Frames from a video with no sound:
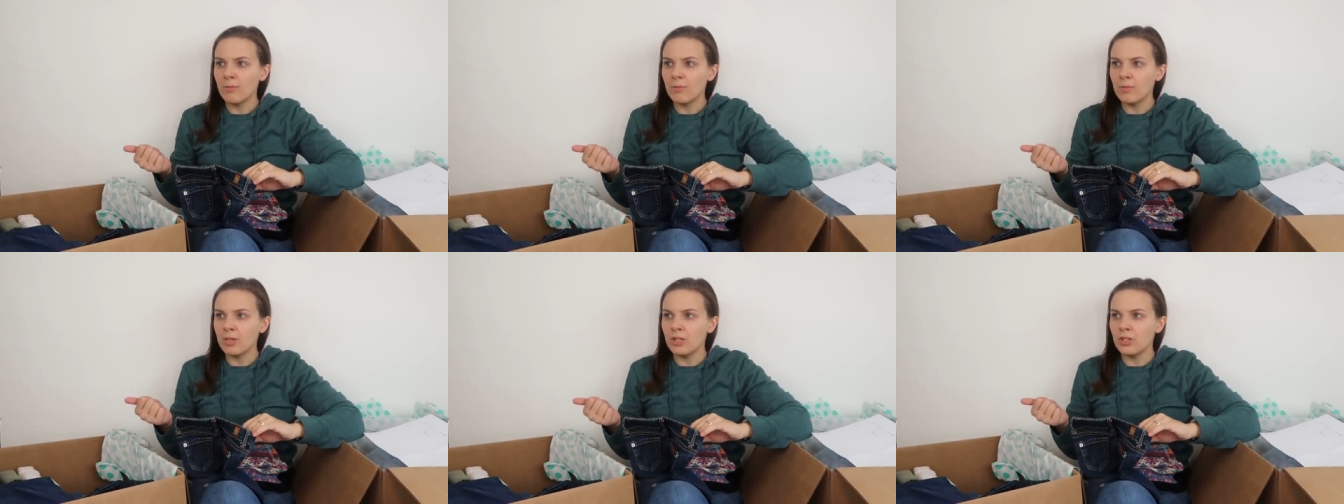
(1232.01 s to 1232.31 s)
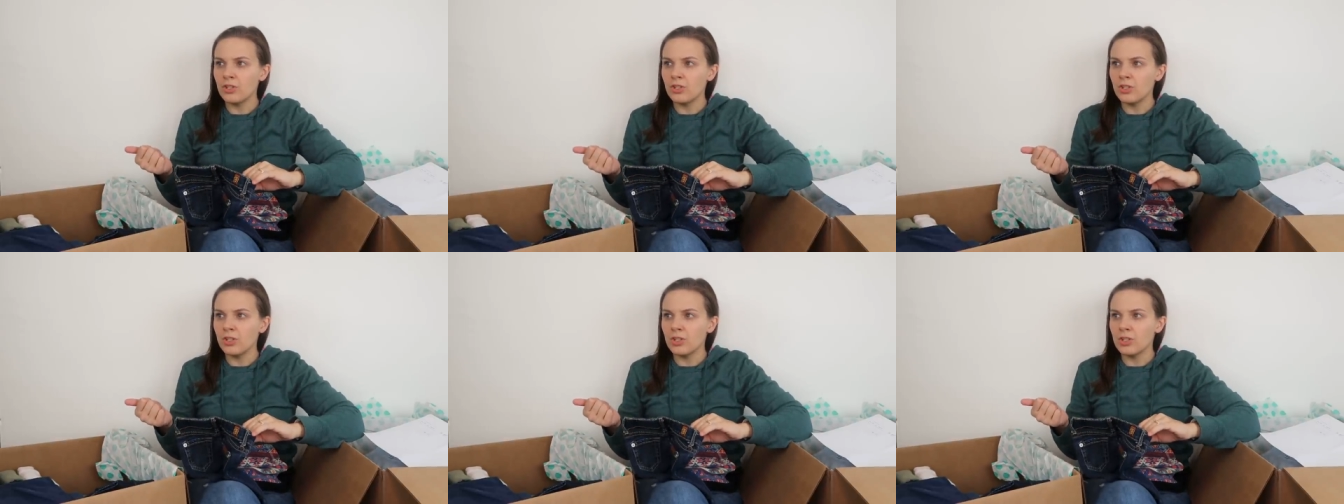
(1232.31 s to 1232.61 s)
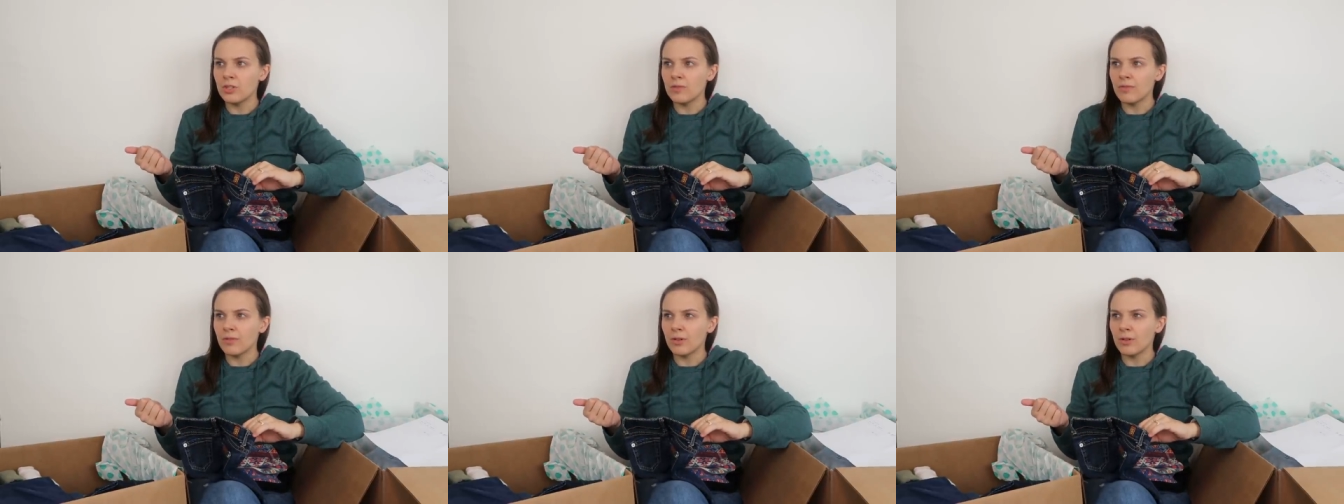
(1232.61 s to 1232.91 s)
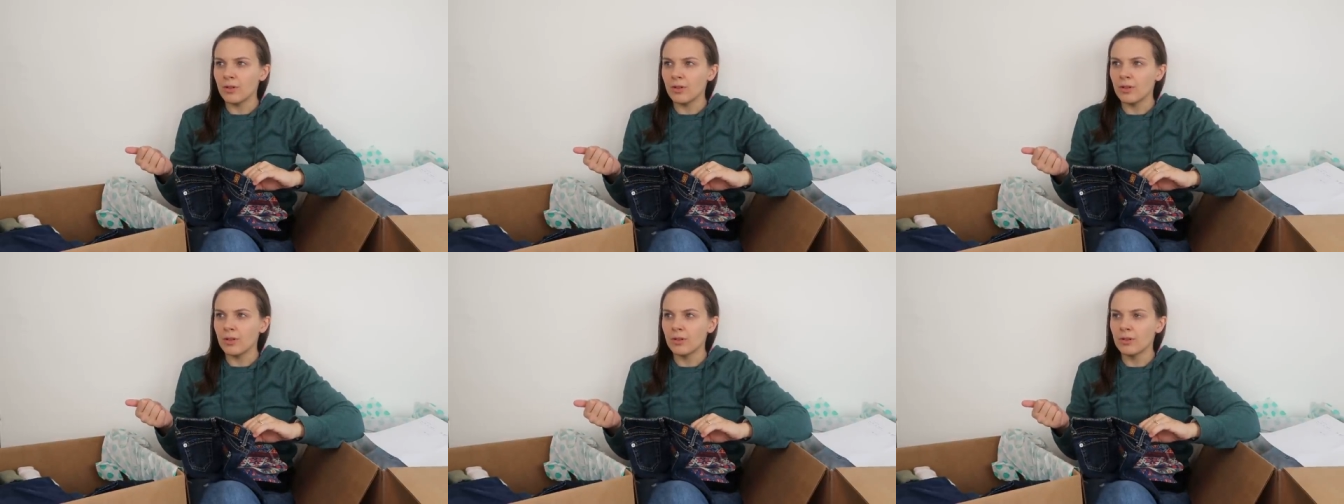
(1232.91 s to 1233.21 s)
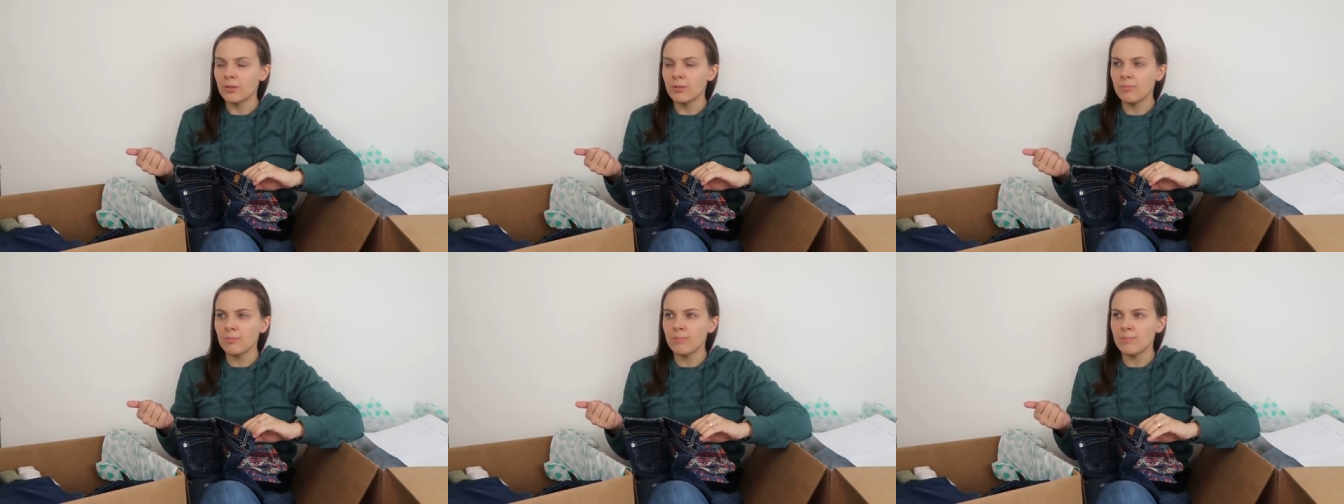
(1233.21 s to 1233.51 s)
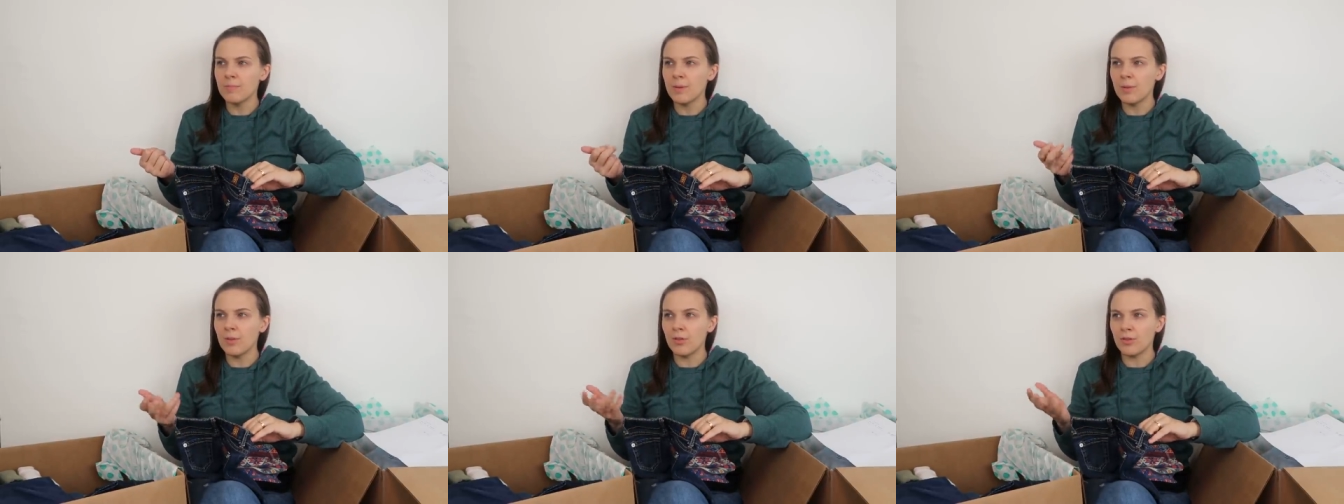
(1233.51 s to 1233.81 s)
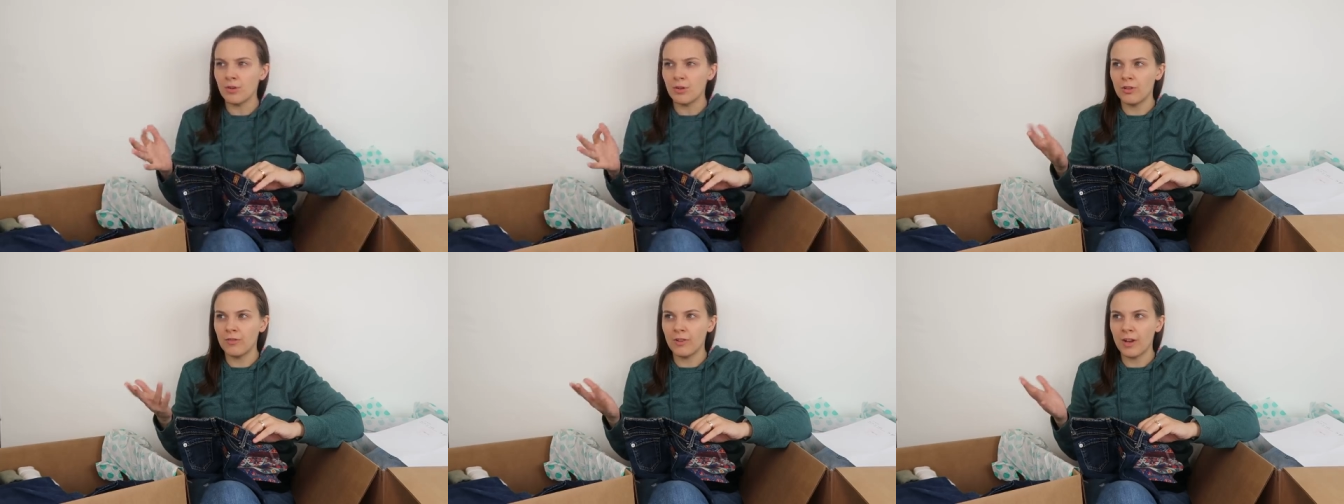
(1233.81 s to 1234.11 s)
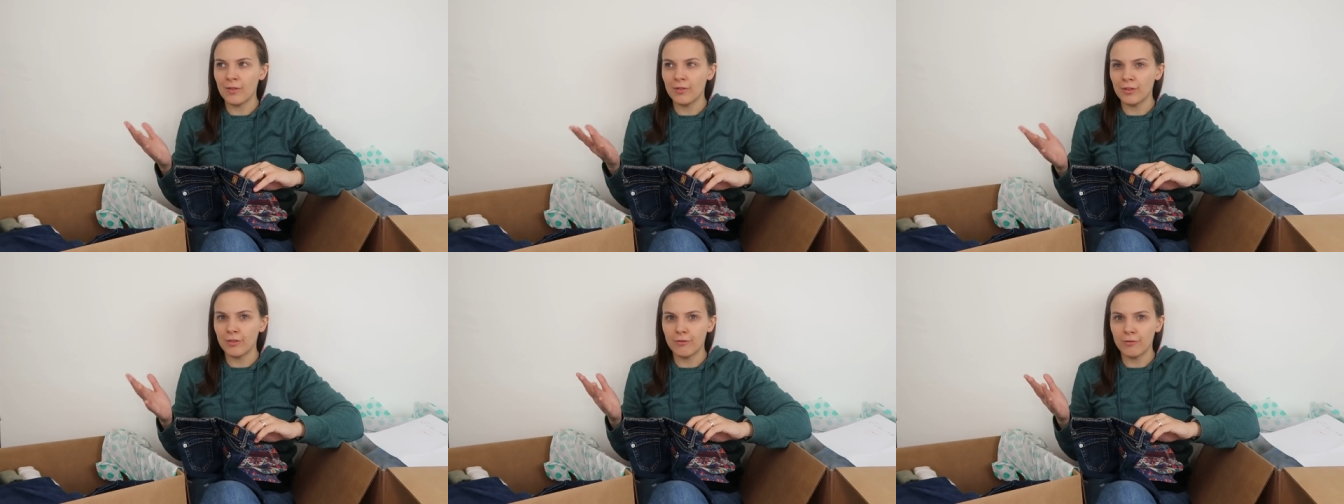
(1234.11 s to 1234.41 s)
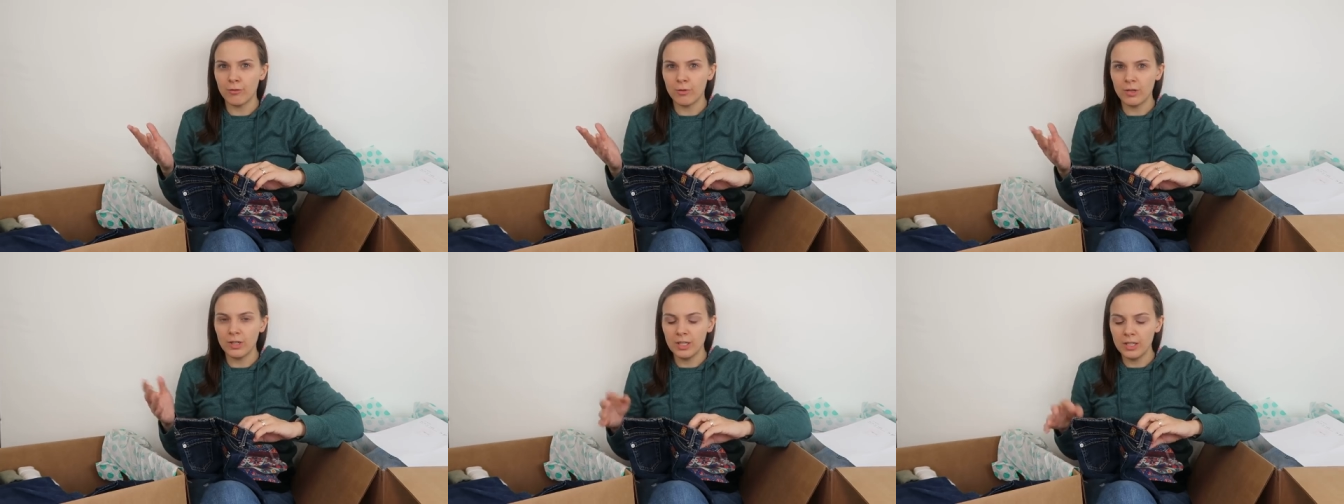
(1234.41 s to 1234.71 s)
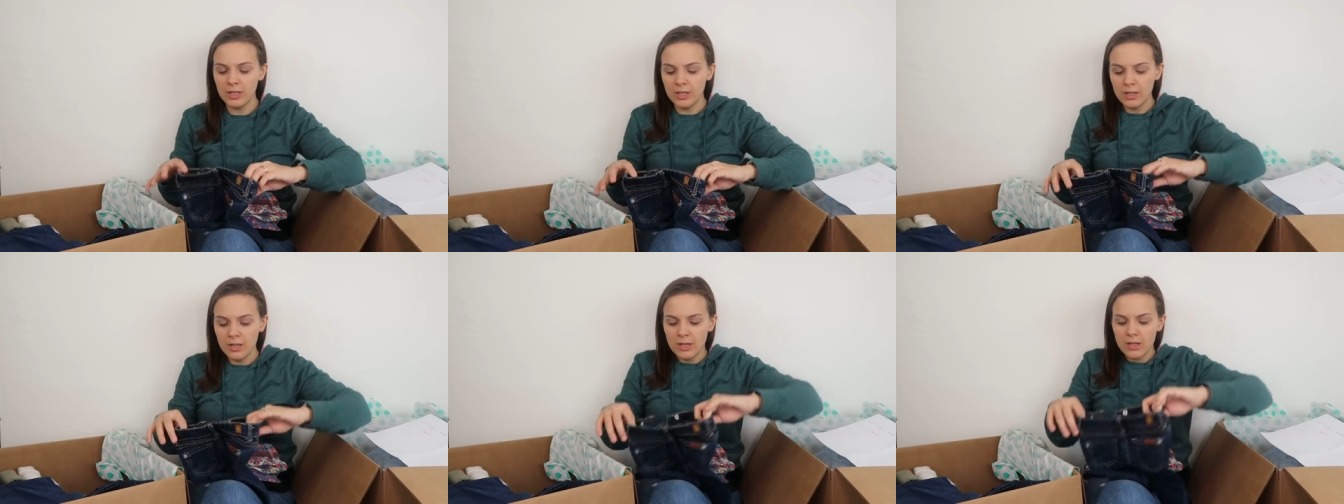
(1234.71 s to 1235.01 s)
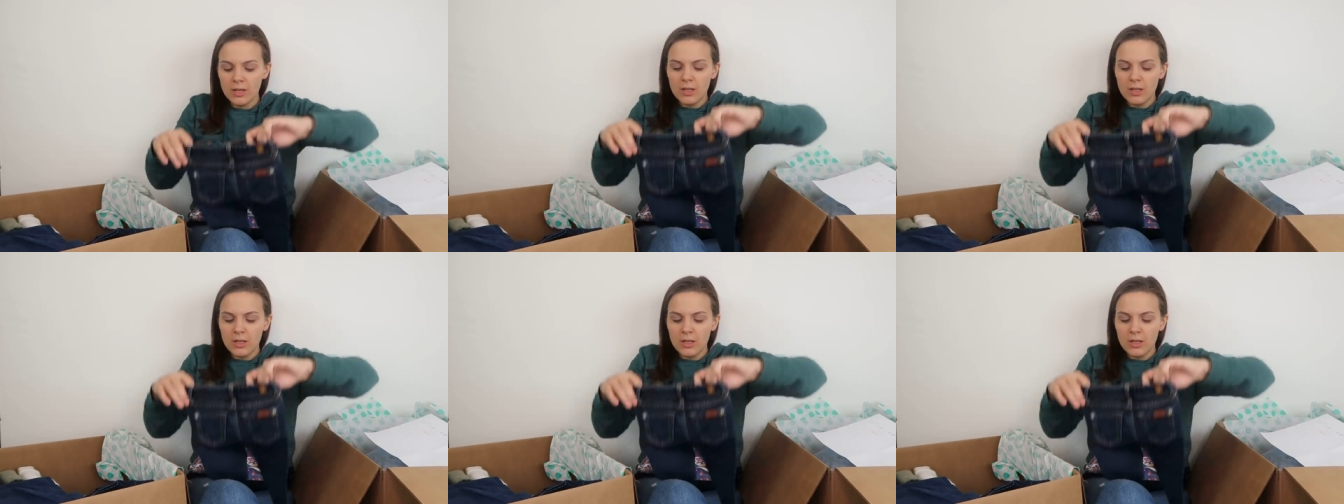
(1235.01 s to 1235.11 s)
of men's jeans for maybe 35 or 40.